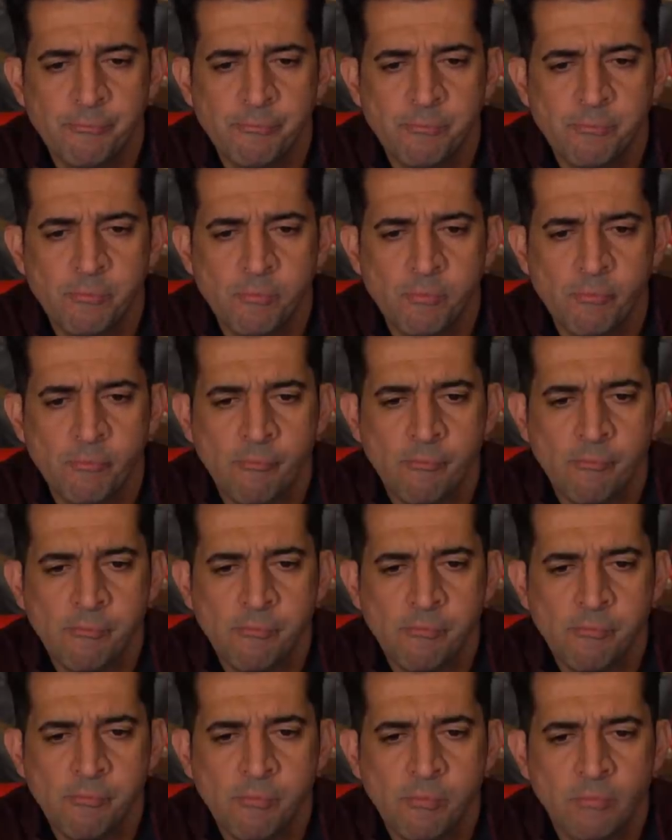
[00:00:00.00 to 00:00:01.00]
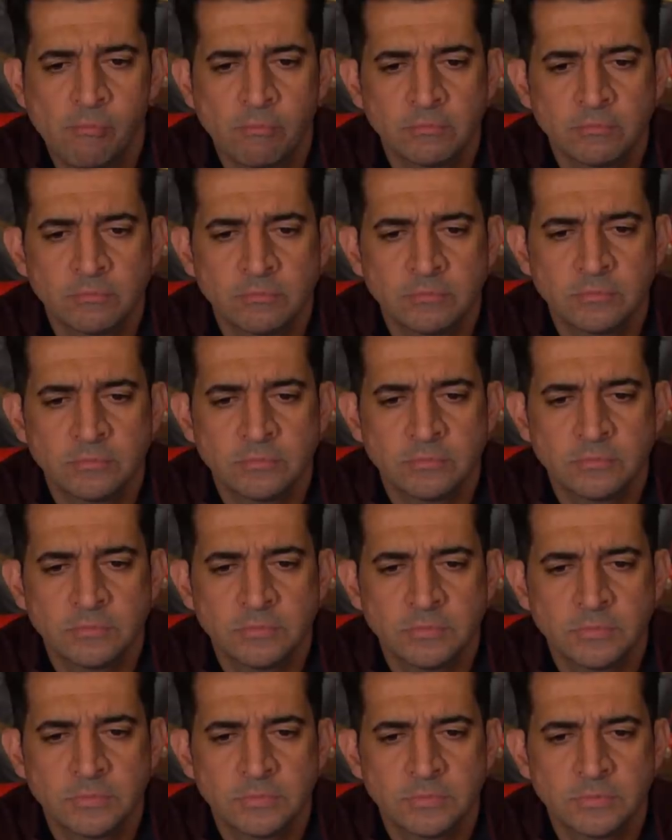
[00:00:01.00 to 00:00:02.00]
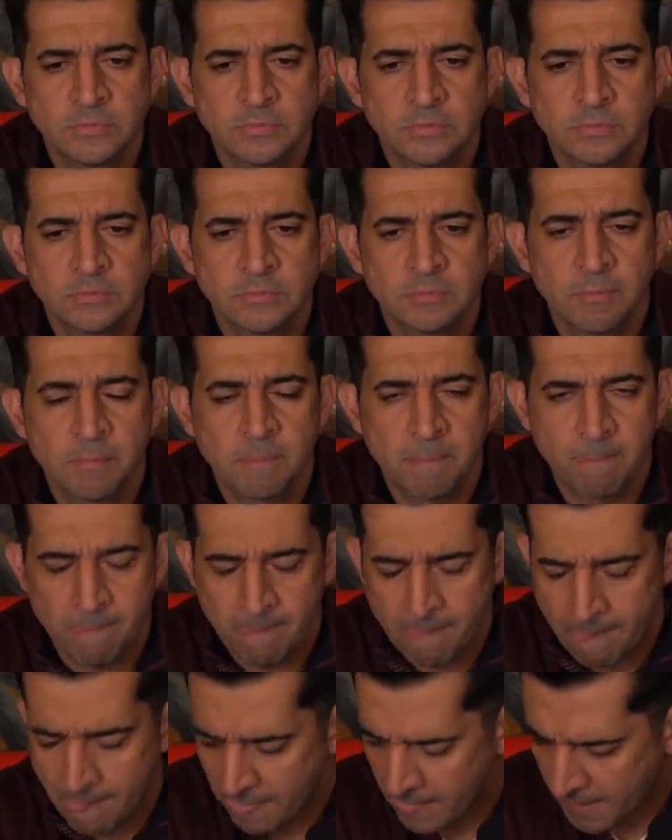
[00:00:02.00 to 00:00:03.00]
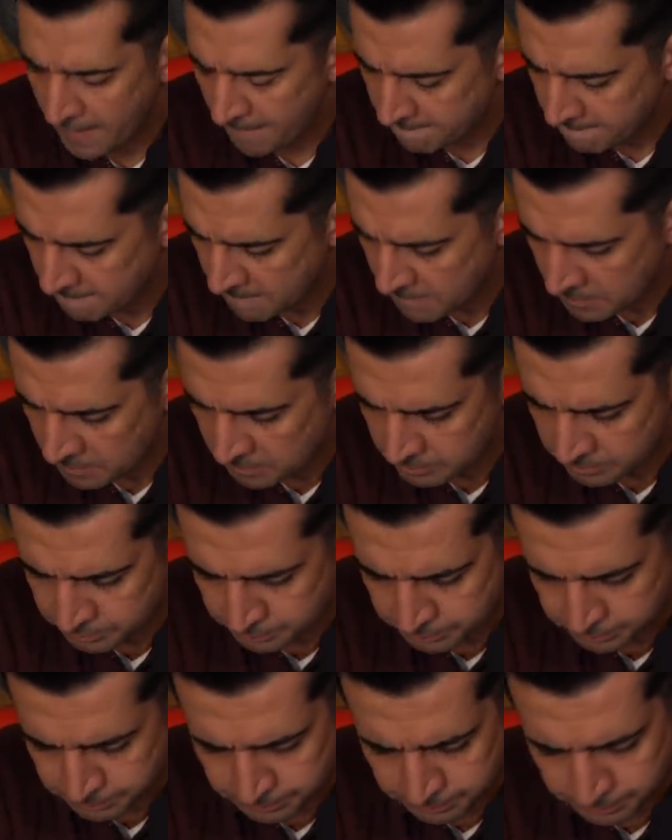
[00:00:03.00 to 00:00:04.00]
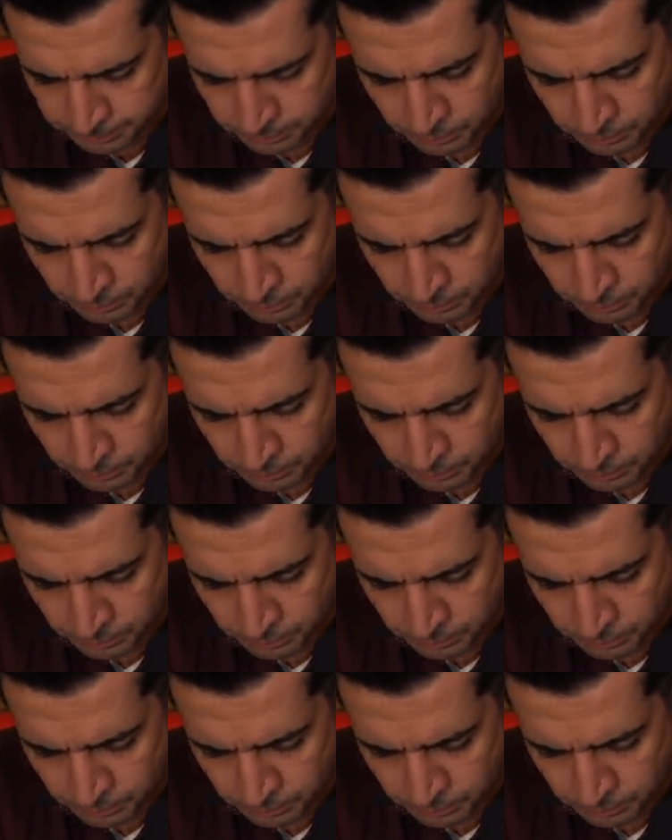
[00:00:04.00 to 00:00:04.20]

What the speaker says: This person isn't speaking.